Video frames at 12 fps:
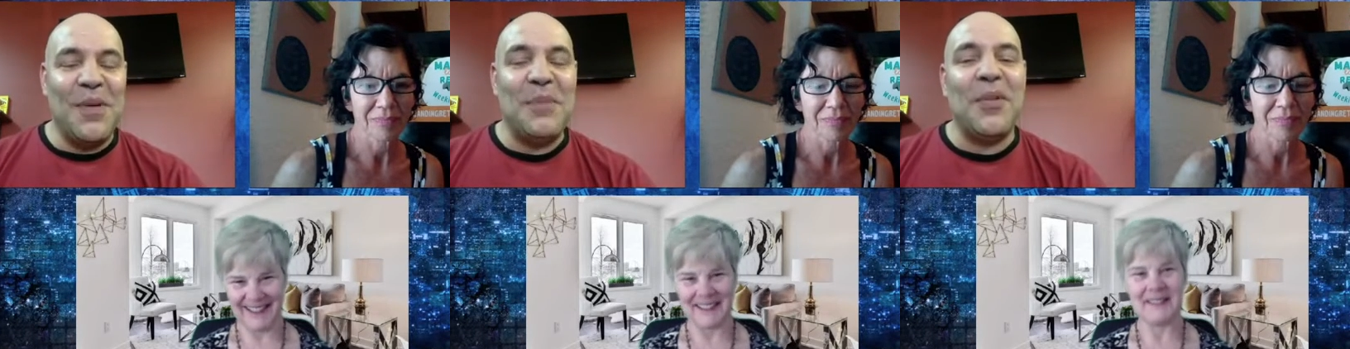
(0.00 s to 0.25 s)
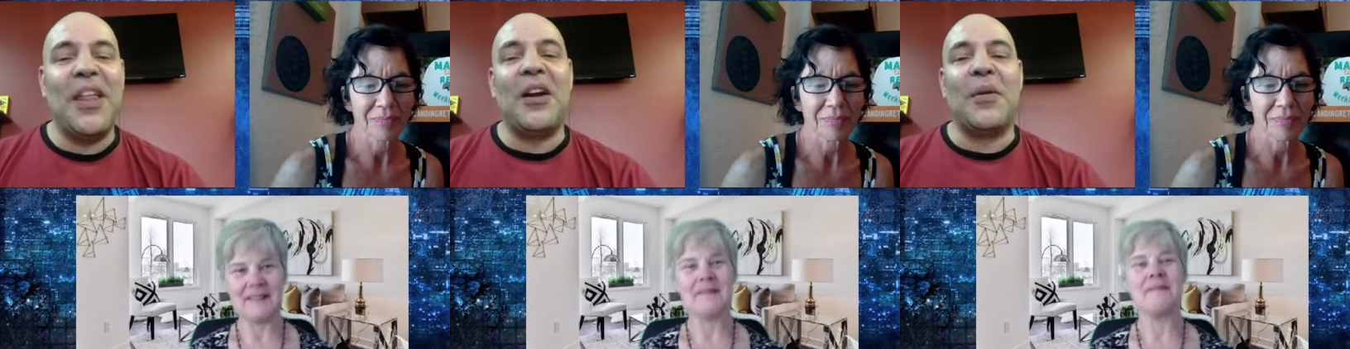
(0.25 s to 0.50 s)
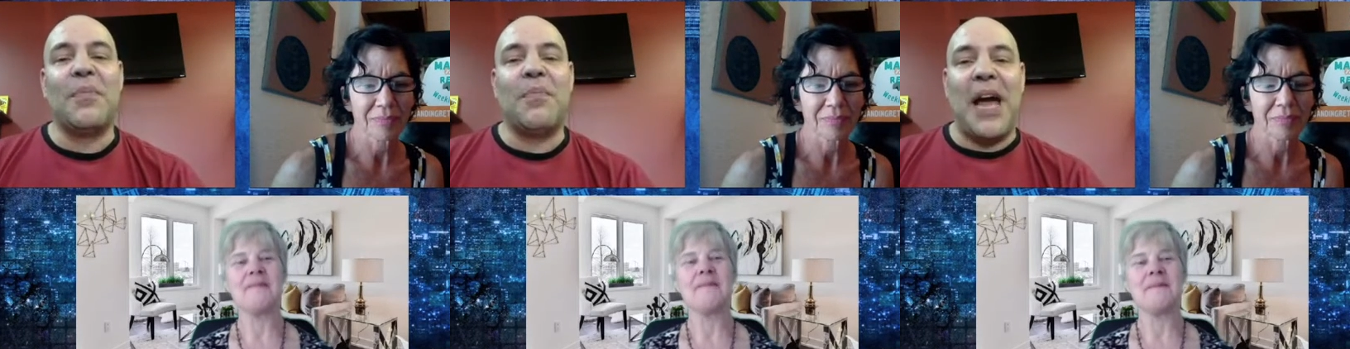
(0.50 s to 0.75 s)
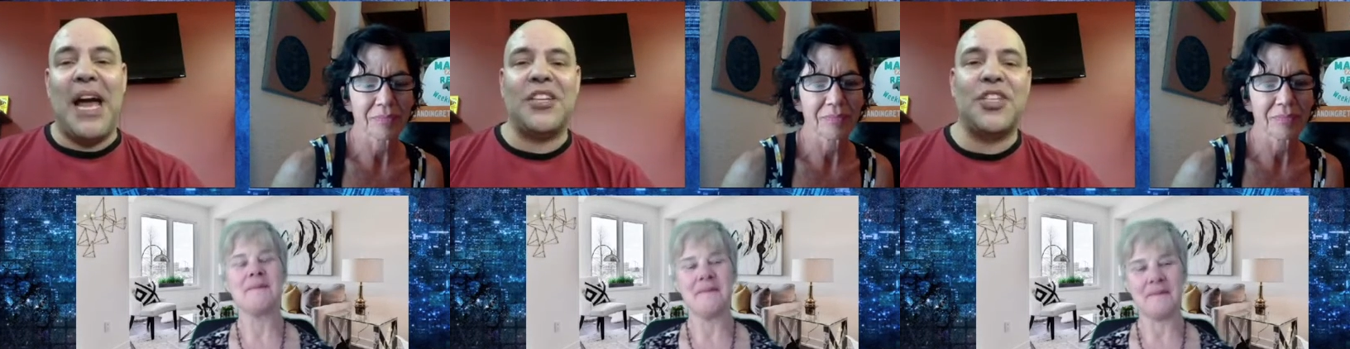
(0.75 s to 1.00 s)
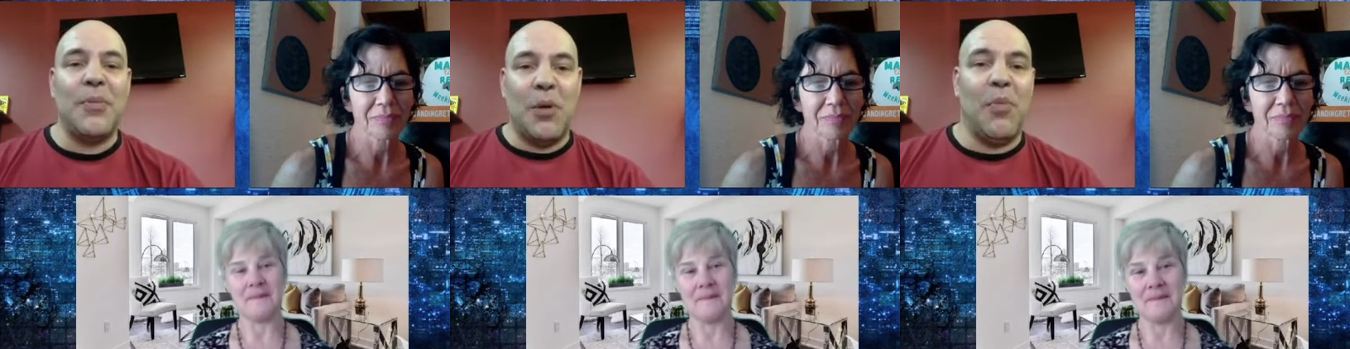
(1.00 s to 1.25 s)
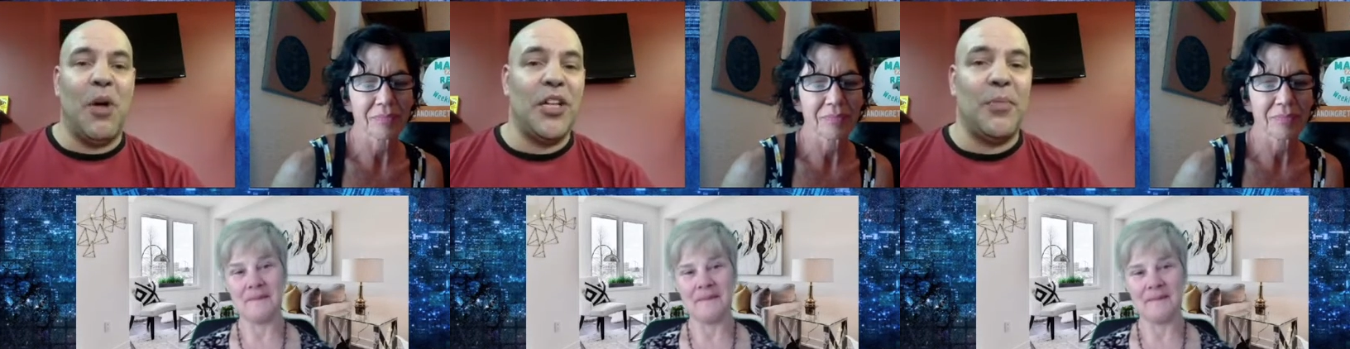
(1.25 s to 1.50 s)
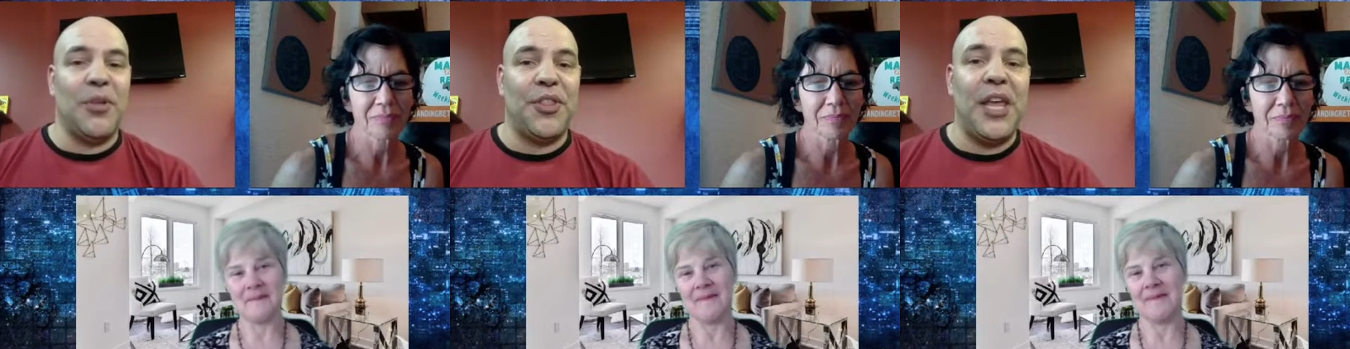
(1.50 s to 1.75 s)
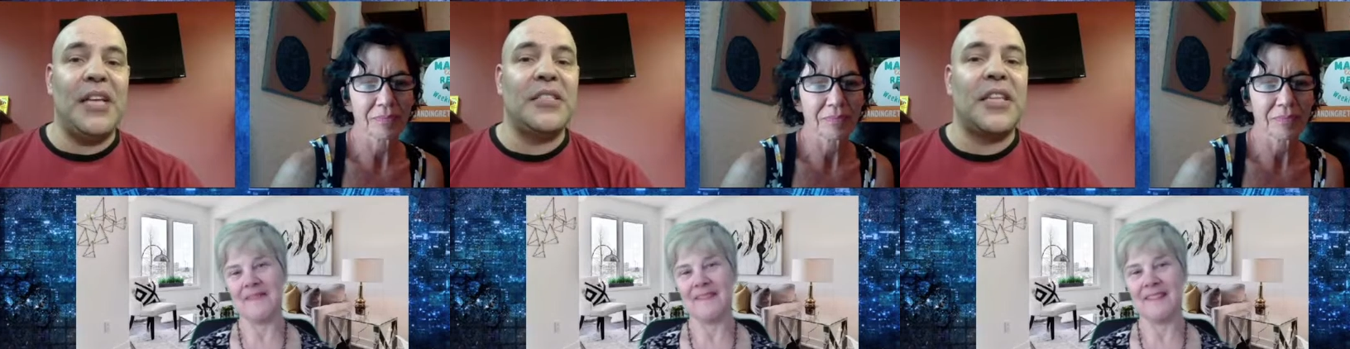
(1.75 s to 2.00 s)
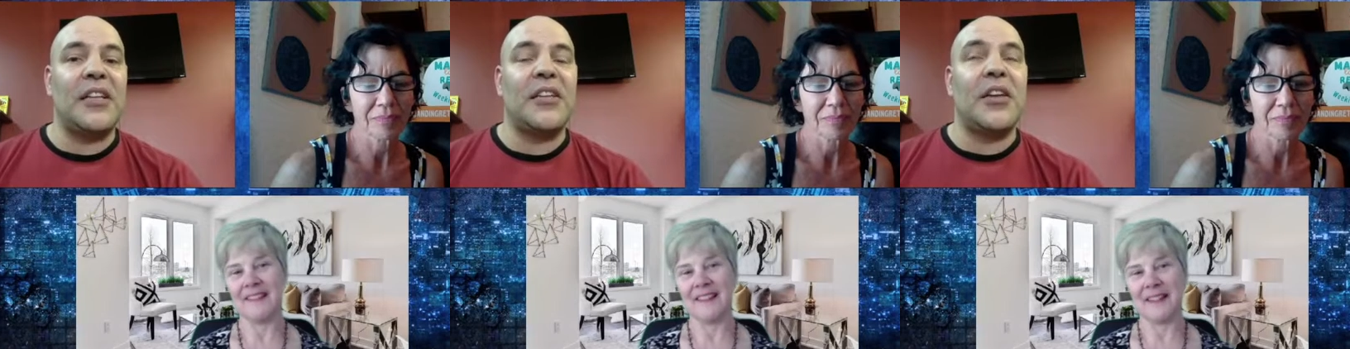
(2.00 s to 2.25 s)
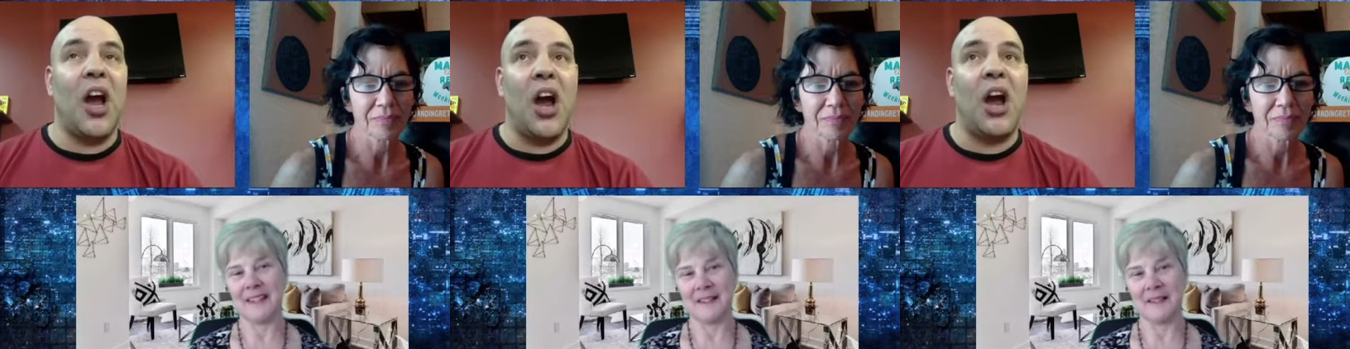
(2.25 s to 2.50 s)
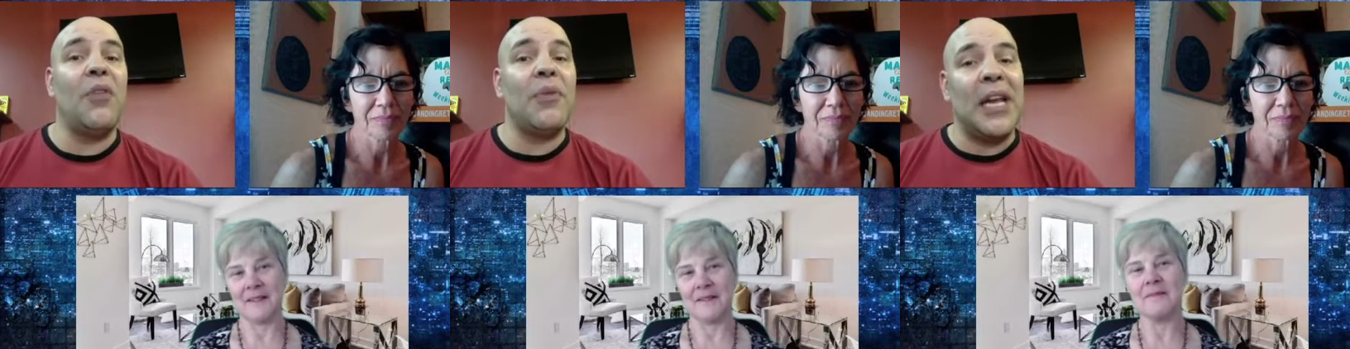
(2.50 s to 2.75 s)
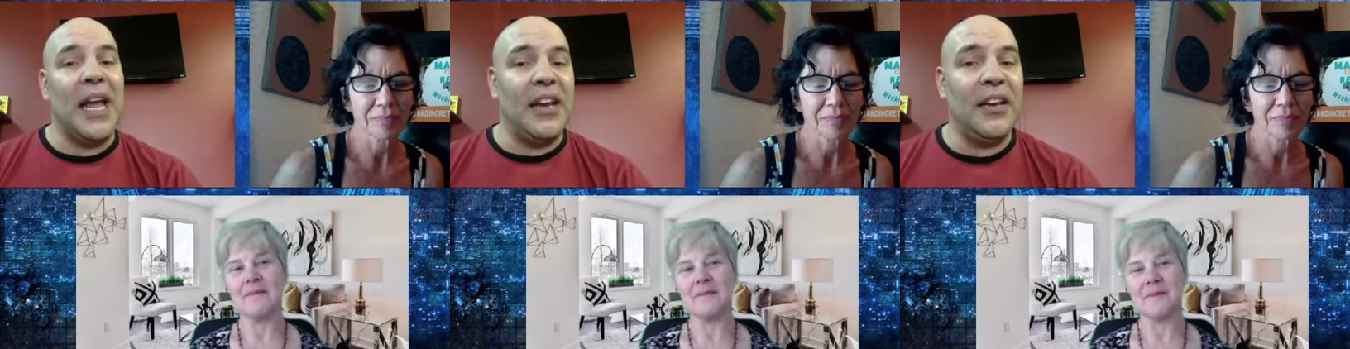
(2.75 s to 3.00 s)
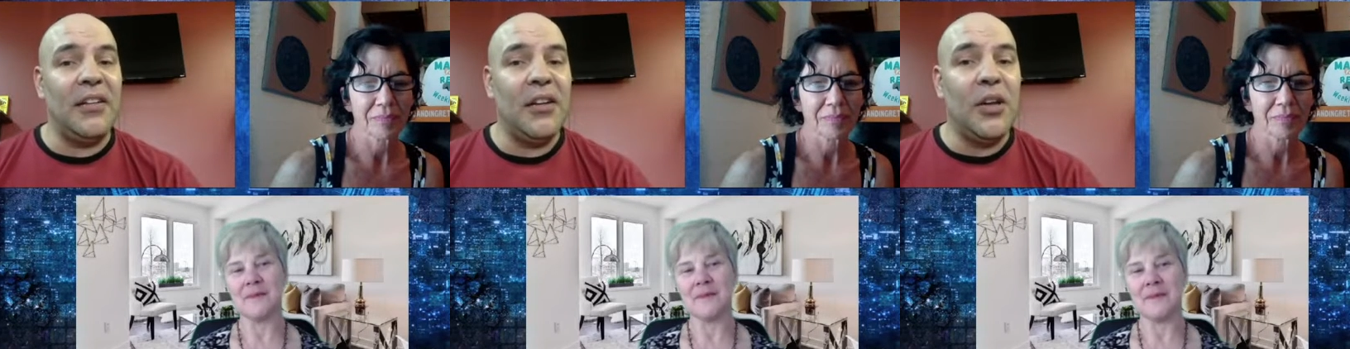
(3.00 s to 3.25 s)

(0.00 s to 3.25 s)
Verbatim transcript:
Speaker 1: people that are passionate about multiple things that are related